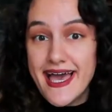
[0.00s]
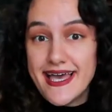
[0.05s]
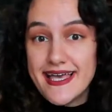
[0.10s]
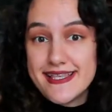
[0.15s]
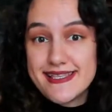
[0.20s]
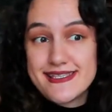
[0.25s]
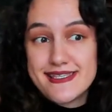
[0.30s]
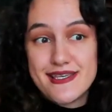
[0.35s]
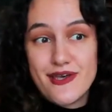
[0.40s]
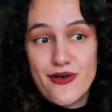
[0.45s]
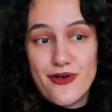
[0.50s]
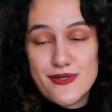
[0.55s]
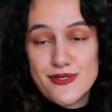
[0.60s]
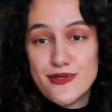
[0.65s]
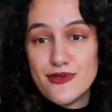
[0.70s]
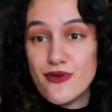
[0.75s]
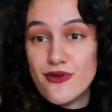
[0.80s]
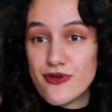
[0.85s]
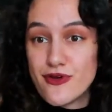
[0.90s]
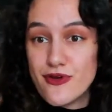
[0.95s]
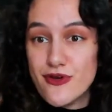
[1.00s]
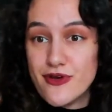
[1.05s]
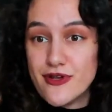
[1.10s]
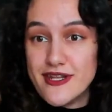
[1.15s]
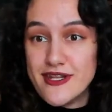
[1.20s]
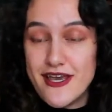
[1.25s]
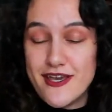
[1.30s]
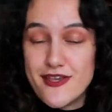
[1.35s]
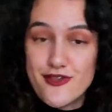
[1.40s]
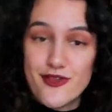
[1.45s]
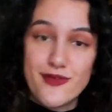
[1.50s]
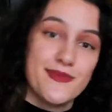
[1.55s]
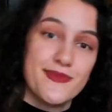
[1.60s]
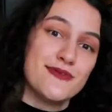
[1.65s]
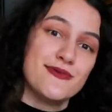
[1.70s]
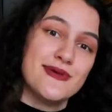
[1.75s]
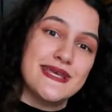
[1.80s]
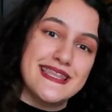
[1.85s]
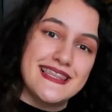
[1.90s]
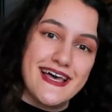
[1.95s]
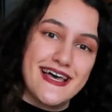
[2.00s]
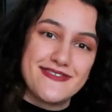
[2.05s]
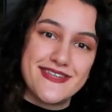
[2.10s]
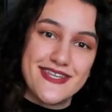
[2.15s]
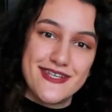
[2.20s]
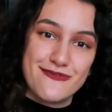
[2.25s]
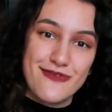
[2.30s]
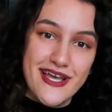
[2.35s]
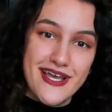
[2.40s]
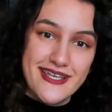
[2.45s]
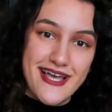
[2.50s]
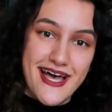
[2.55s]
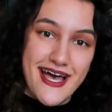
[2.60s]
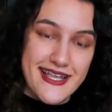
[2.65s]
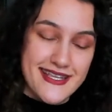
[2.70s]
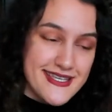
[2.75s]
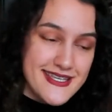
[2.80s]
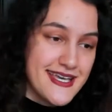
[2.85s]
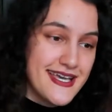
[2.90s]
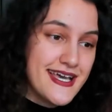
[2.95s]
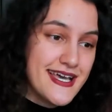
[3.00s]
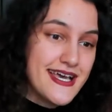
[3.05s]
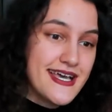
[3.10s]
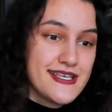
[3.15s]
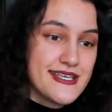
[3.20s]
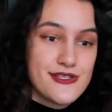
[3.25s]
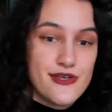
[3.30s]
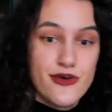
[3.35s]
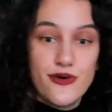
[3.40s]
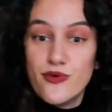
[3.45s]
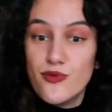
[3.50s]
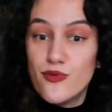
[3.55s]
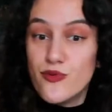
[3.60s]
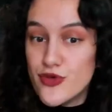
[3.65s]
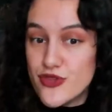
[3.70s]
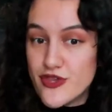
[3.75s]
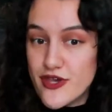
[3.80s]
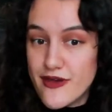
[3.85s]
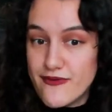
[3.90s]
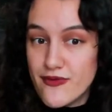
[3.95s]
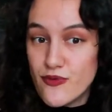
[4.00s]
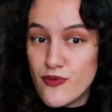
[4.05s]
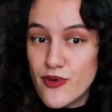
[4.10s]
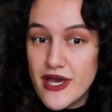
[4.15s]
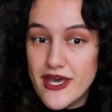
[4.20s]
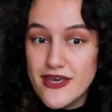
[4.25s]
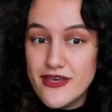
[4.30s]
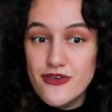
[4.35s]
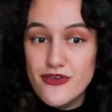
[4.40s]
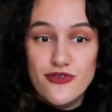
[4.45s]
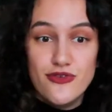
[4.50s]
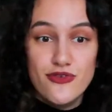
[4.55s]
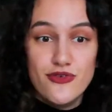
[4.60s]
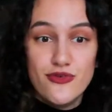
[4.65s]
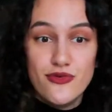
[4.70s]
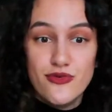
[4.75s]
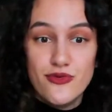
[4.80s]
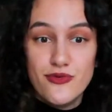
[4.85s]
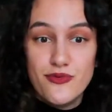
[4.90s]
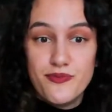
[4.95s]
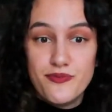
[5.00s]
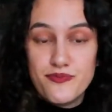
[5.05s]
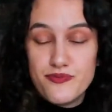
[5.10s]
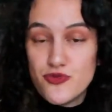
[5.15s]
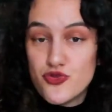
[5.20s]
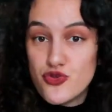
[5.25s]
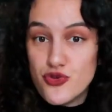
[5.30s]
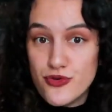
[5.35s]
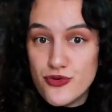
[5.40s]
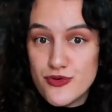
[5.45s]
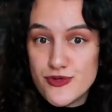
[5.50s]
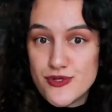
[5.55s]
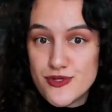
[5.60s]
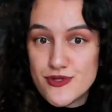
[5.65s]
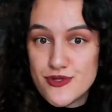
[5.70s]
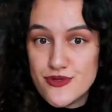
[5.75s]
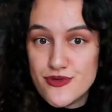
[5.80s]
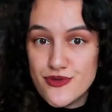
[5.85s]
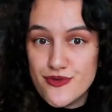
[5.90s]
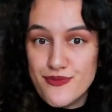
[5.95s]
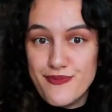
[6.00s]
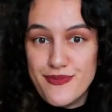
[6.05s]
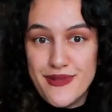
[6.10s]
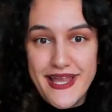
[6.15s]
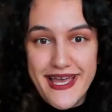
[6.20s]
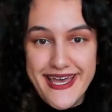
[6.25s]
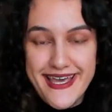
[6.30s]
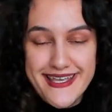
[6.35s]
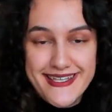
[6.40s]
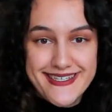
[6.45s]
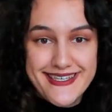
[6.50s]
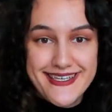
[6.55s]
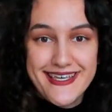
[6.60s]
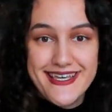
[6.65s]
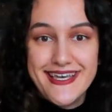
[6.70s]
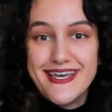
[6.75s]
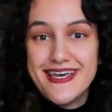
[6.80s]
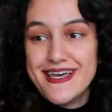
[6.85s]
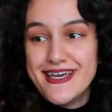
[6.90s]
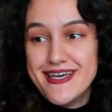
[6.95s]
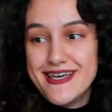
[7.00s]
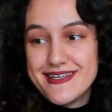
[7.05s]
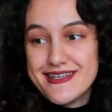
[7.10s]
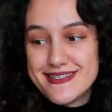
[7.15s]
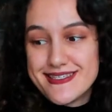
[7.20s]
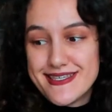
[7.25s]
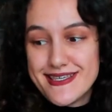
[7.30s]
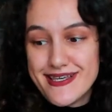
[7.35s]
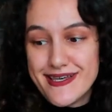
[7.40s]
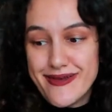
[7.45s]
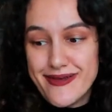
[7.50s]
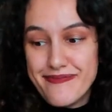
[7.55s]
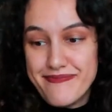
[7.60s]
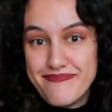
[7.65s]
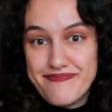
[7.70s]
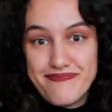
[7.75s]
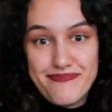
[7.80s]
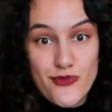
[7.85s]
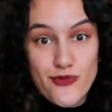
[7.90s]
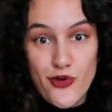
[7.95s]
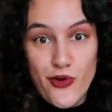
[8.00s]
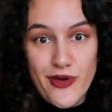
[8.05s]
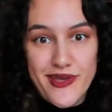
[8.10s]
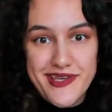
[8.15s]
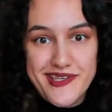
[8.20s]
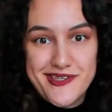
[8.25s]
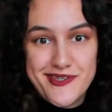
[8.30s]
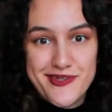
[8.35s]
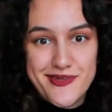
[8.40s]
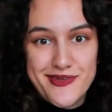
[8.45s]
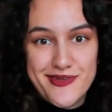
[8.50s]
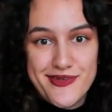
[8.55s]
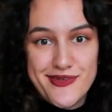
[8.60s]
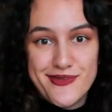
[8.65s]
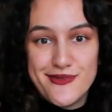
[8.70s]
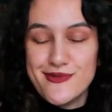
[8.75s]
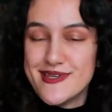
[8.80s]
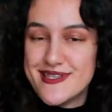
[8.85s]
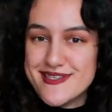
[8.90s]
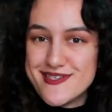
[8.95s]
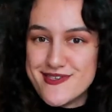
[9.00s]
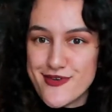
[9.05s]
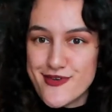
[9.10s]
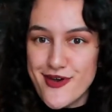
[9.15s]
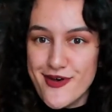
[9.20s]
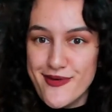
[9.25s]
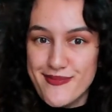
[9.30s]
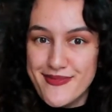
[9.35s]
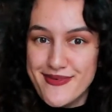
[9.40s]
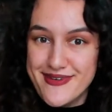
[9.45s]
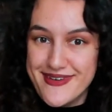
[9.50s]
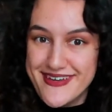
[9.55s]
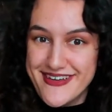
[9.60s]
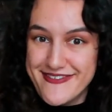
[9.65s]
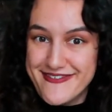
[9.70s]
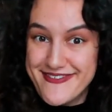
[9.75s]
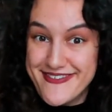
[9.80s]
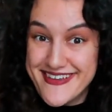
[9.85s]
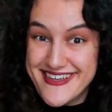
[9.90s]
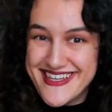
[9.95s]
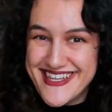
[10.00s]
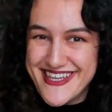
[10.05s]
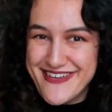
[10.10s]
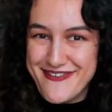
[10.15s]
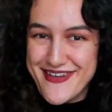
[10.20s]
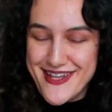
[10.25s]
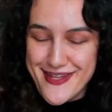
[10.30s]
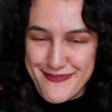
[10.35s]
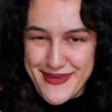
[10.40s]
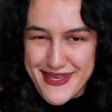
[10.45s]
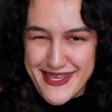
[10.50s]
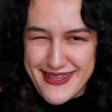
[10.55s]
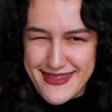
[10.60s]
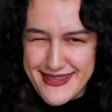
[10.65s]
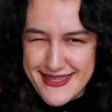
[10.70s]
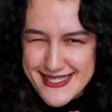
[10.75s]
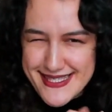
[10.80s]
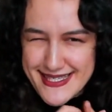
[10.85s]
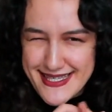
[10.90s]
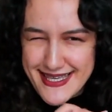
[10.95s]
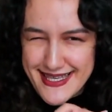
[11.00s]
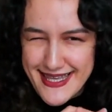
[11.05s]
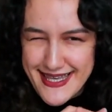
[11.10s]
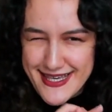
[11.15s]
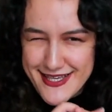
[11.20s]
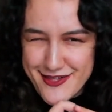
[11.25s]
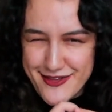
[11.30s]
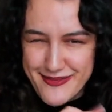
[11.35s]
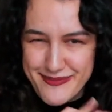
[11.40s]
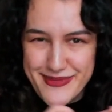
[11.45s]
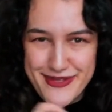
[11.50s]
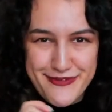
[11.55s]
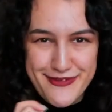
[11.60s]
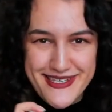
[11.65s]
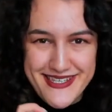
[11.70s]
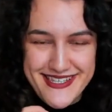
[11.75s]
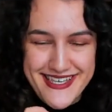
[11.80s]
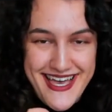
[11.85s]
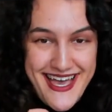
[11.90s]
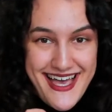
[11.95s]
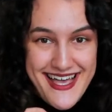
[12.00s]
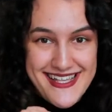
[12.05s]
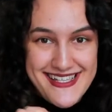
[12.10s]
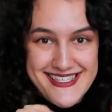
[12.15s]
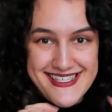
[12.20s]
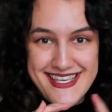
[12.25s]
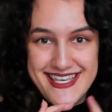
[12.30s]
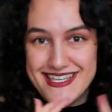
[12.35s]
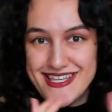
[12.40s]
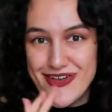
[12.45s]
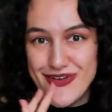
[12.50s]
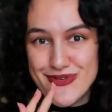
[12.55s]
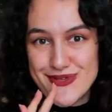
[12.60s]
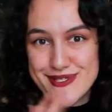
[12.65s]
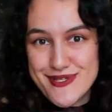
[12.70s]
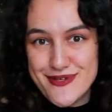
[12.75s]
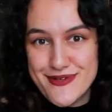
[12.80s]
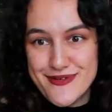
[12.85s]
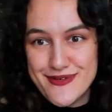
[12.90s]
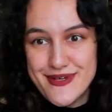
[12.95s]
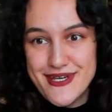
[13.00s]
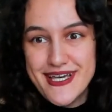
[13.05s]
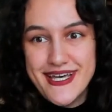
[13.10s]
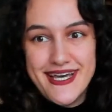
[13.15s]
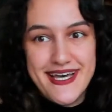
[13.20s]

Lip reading: and also your coordination between left and right hand. So whichever way you choose to play it, it's going to do its job of developing this connection between the hands and also